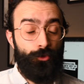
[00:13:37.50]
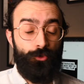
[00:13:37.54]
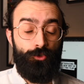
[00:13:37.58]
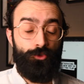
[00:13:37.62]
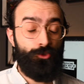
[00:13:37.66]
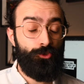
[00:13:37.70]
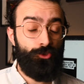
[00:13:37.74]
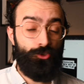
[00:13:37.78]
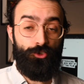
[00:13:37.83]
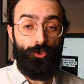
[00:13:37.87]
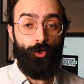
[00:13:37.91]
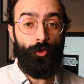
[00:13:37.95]

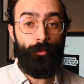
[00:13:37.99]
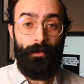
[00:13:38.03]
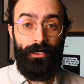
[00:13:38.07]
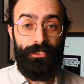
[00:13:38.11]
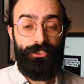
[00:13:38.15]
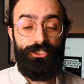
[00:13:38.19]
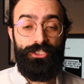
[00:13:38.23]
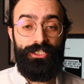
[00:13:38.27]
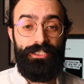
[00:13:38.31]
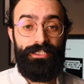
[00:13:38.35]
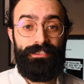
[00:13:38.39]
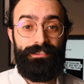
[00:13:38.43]
so
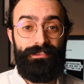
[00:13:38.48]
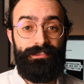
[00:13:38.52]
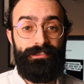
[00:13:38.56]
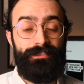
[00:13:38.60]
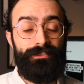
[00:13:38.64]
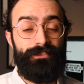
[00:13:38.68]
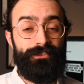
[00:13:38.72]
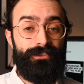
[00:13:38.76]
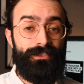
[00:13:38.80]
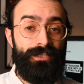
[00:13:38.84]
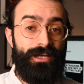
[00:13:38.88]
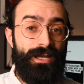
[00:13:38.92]
much
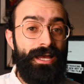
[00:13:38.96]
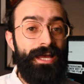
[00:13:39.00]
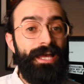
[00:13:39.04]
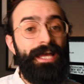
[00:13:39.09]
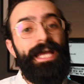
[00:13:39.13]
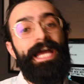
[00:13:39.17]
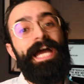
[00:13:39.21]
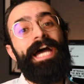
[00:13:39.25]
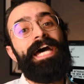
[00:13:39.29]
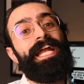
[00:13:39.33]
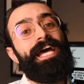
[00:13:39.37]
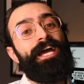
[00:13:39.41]
easier
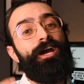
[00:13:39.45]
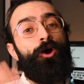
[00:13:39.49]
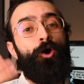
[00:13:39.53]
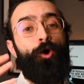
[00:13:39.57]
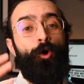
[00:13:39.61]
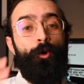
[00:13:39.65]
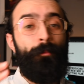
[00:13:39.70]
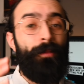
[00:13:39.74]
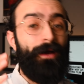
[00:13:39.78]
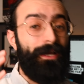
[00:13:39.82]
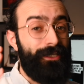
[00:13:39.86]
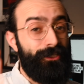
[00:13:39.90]
and I
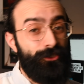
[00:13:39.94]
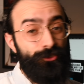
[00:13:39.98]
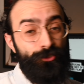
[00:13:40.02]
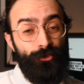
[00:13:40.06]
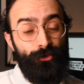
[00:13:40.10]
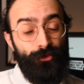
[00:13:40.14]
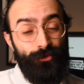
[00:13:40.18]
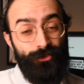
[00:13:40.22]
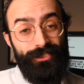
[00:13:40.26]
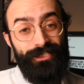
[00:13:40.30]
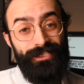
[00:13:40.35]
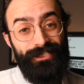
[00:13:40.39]
hope by
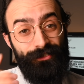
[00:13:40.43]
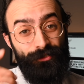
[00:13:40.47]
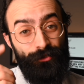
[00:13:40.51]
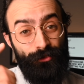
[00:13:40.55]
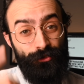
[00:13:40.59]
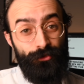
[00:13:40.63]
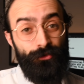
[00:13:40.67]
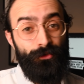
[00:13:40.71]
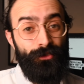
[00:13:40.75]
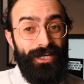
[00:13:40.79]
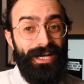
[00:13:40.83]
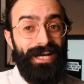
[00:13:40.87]
introducing it to
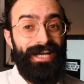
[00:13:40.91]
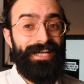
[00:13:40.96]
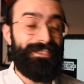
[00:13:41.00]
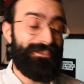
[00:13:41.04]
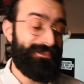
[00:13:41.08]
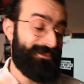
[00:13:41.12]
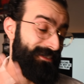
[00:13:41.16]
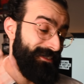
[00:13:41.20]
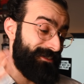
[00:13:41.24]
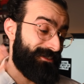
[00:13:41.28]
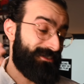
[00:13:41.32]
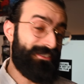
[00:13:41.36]
you
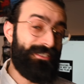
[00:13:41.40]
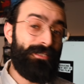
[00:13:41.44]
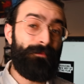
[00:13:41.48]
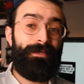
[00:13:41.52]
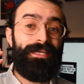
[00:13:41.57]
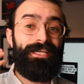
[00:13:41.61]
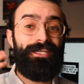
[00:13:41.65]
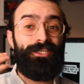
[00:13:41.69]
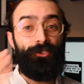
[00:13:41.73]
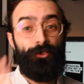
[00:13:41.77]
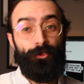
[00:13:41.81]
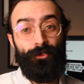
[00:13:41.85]
guys, it's gonna
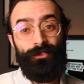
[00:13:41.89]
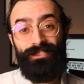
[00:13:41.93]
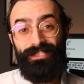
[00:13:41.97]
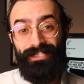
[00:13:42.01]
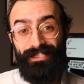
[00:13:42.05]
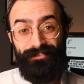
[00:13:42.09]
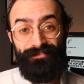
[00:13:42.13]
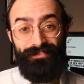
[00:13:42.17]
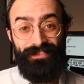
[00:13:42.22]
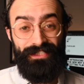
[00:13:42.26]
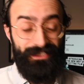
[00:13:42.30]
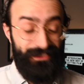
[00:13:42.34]
make your
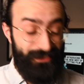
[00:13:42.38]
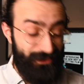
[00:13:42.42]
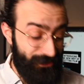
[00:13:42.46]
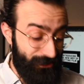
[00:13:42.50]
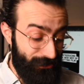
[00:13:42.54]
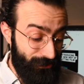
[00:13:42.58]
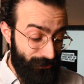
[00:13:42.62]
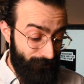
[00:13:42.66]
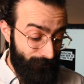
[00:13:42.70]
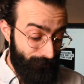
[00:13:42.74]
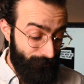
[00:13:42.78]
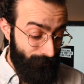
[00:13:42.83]
life
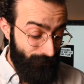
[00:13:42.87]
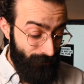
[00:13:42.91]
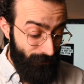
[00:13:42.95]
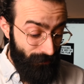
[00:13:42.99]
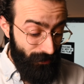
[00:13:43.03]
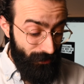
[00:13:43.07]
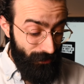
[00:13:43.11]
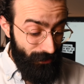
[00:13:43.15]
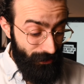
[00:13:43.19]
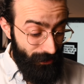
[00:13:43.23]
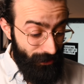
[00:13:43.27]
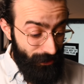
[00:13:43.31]
easier.
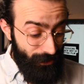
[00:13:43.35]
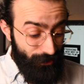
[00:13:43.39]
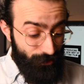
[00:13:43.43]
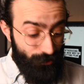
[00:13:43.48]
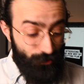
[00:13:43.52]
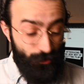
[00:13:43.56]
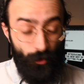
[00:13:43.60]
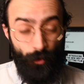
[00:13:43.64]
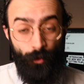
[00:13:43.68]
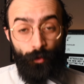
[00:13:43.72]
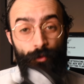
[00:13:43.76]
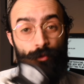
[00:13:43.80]

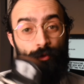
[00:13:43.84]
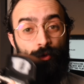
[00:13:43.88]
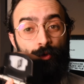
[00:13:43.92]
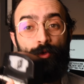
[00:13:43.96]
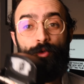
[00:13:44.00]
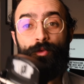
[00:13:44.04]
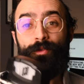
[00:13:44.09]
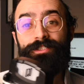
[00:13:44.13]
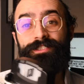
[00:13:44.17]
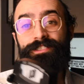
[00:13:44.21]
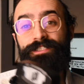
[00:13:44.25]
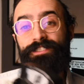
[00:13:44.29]
So
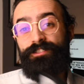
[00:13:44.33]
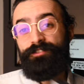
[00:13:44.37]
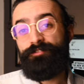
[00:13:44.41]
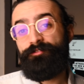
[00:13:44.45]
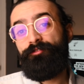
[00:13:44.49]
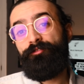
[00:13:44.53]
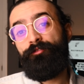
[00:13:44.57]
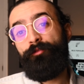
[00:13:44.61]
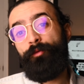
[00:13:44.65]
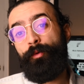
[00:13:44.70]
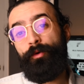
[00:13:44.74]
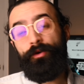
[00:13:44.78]
who is this
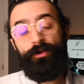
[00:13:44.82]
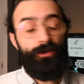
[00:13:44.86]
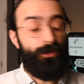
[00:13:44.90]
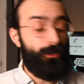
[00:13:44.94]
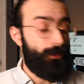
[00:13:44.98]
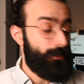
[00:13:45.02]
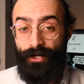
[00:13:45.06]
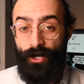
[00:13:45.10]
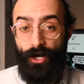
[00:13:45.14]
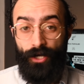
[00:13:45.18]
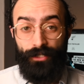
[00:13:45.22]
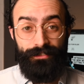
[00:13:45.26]
for?
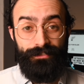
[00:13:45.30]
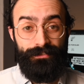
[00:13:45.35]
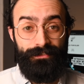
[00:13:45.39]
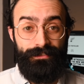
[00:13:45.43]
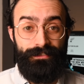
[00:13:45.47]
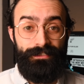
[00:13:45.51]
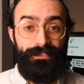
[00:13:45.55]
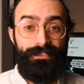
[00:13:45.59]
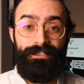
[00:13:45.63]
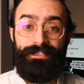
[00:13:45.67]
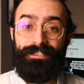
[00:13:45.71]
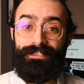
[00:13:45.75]

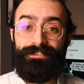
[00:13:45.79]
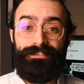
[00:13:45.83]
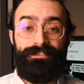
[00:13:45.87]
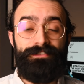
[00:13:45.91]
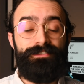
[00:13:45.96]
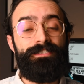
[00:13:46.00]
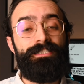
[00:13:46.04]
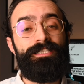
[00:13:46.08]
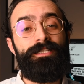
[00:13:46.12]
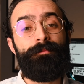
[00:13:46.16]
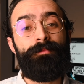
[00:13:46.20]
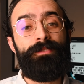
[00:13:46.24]
Honestly, this is
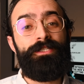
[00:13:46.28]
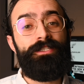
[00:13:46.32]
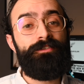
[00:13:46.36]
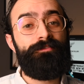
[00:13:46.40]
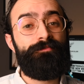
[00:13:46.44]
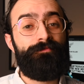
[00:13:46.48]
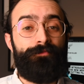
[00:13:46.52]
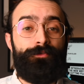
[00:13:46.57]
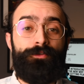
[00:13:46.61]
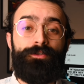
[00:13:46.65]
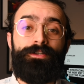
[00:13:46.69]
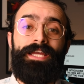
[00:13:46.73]
gonna
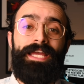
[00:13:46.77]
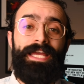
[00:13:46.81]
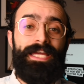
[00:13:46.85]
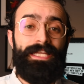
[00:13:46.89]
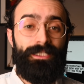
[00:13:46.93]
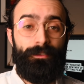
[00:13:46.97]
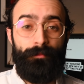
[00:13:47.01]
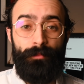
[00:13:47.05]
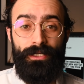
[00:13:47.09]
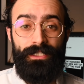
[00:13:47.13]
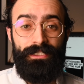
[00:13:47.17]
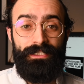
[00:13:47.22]
be for
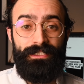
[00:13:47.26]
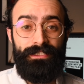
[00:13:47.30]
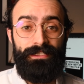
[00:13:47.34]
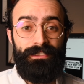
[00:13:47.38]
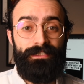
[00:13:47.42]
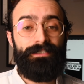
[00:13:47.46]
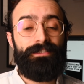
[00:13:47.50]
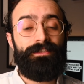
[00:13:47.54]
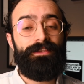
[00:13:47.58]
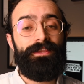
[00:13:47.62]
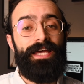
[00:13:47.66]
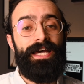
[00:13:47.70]

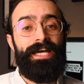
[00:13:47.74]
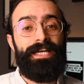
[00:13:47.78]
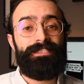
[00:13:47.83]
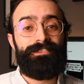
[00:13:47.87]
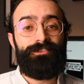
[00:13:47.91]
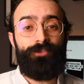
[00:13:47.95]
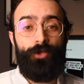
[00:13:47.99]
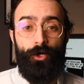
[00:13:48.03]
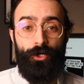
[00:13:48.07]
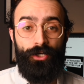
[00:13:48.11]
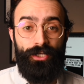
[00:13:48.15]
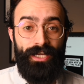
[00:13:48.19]
anybody that's
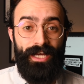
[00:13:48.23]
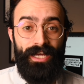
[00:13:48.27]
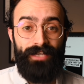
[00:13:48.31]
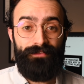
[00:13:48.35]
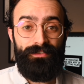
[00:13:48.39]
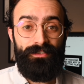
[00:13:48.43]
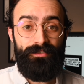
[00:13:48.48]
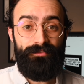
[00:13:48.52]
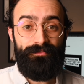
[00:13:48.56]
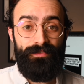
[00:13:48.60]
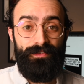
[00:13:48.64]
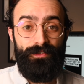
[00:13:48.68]

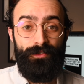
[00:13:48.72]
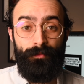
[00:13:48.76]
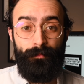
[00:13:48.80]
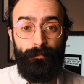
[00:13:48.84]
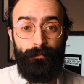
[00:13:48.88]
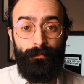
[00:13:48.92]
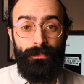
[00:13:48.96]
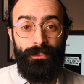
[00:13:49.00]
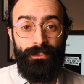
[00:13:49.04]
archiving film.